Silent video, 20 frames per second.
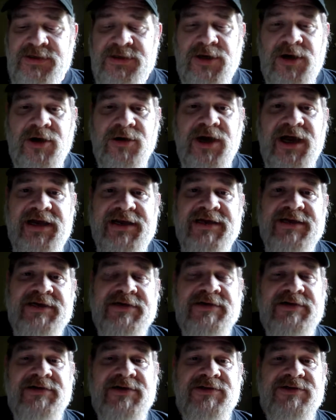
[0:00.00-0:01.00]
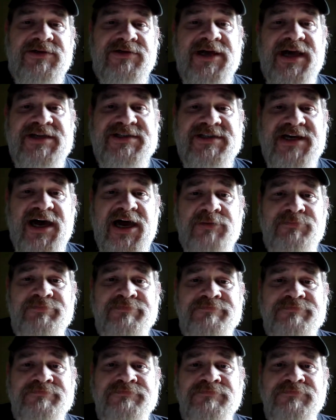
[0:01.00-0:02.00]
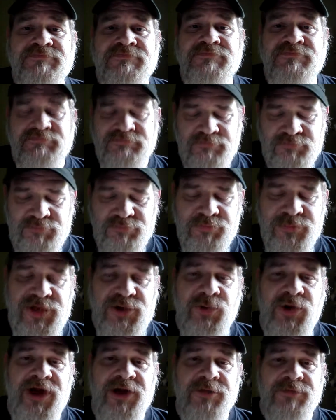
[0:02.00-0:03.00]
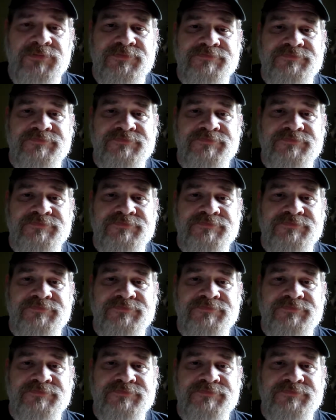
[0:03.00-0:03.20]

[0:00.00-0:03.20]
Alright, until next time, be well.